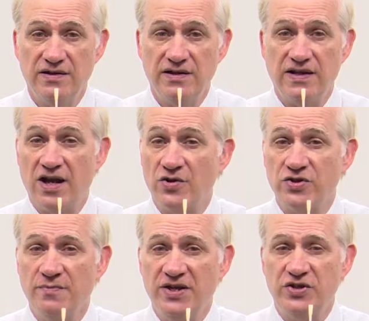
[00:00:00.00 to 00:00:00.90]
That also
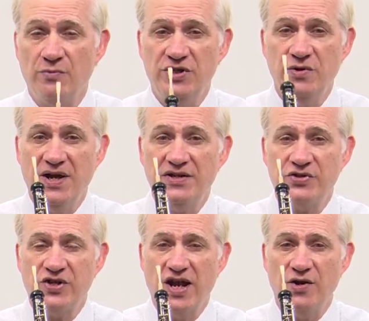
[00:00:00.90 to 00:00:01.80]
means that when you end the
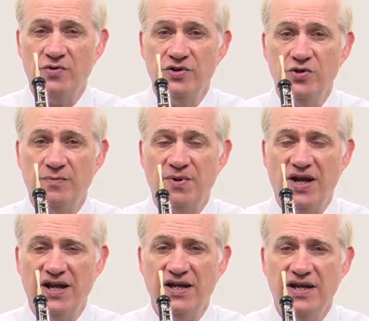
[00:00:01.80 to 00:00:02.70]
scale, you can
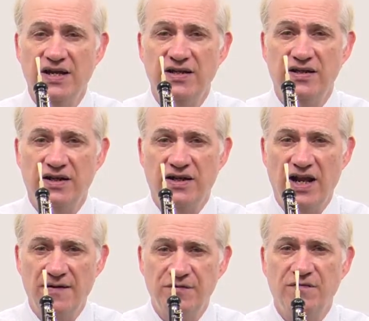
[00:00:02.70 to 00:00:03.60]
play
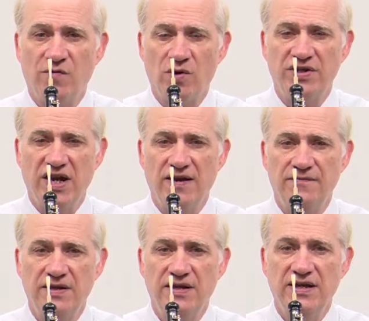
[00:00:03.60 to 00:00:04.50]
left forked F,
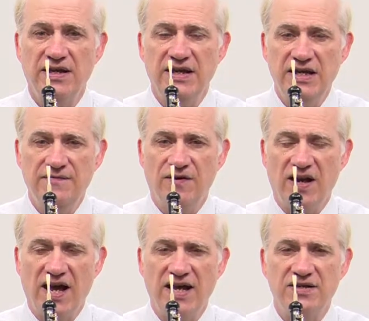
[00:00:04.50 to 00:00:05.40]
E
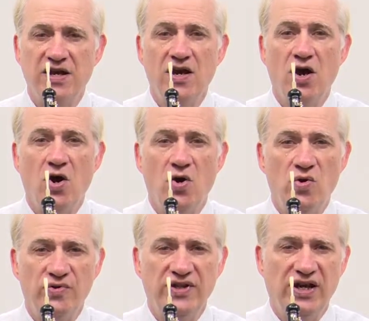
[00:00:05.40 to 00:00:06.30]
flat,
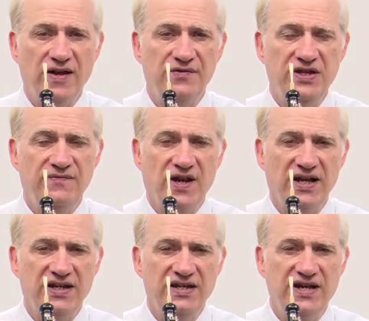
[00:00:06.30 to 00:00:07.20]
hold the left E flat
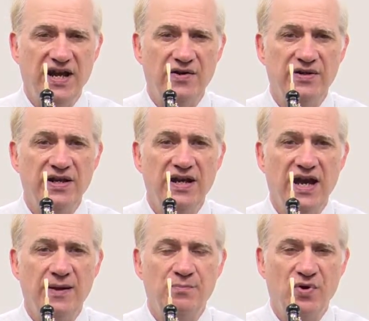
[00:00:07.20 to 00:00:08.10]
key down,
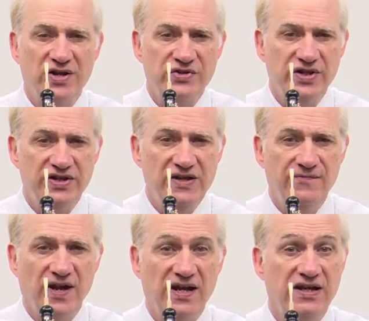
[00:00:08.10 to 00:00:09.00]
and press the D
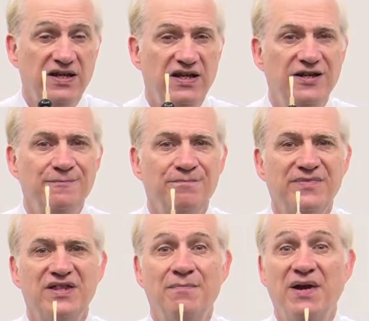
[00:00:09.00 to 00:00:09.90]
flat key.
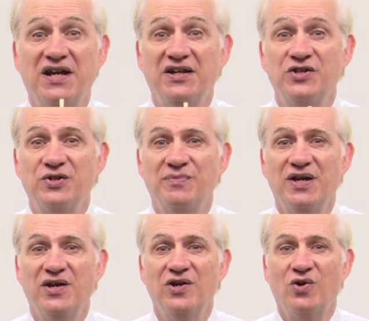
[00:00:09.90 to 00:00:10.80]
The mechanism
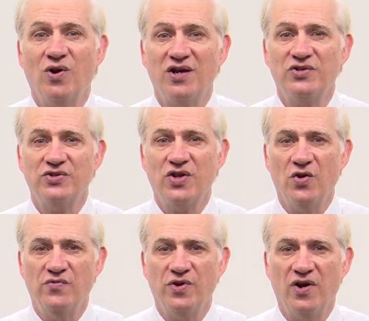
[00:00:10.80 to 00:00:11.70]
crosses
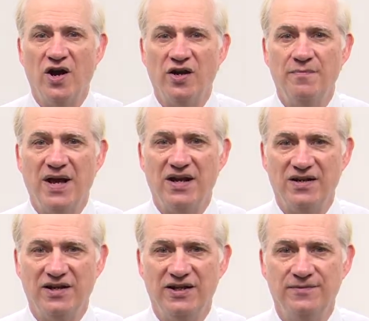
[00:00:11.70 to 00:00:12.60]
over automatically.